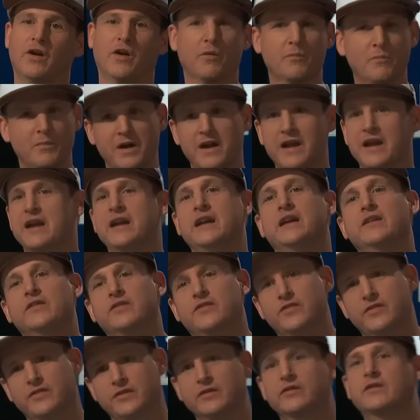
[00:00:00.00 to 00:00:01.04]
are my
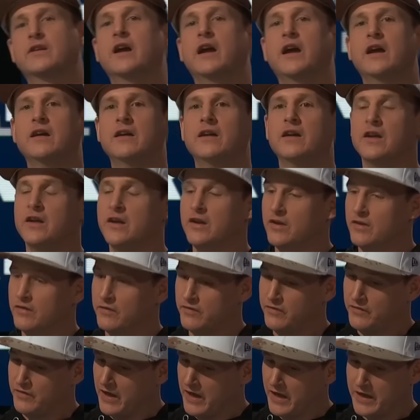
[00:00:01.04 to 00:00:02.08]
hands, okay?
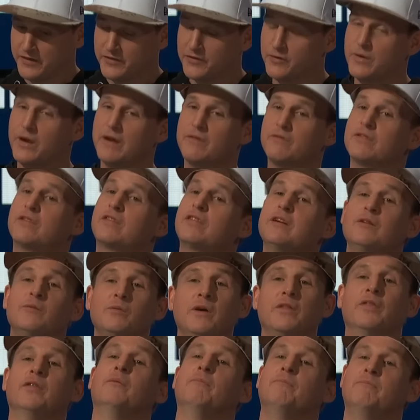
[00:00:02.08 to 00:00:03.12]
Yep. I do everything
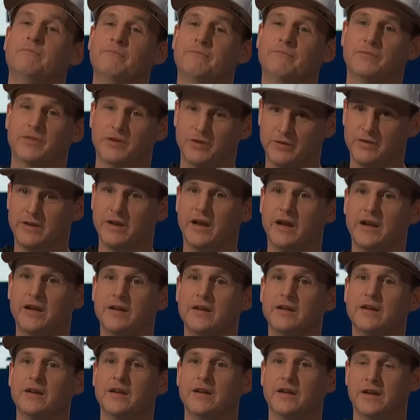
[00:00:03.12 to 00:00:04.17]
with them, okay?
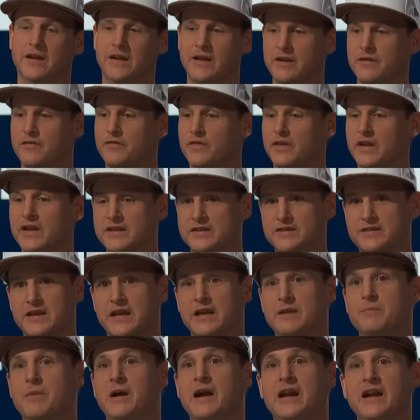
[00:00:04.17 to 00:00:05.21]
if, let's
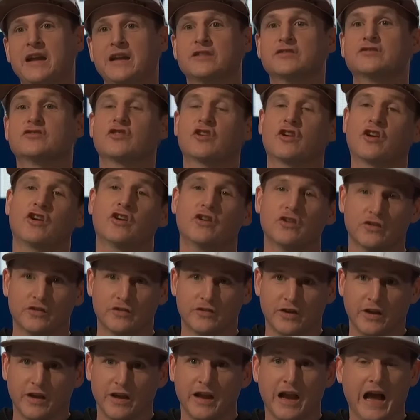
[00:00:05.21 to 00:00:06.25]
say, my hands are
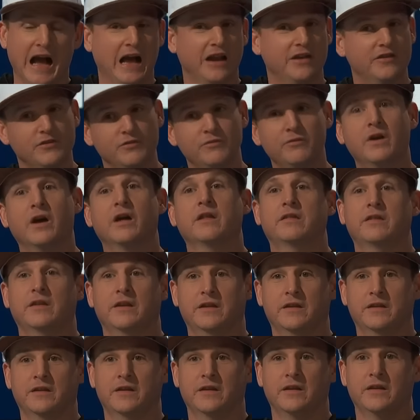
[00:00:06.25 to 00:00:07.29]
hurt, I do
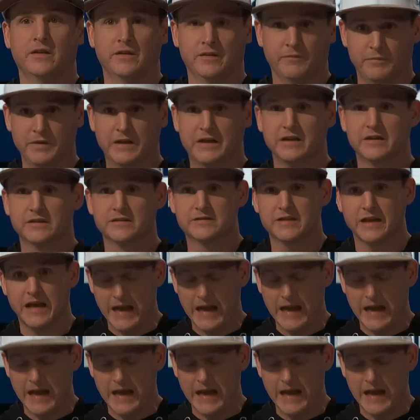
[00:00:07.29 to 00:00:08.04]
nothing because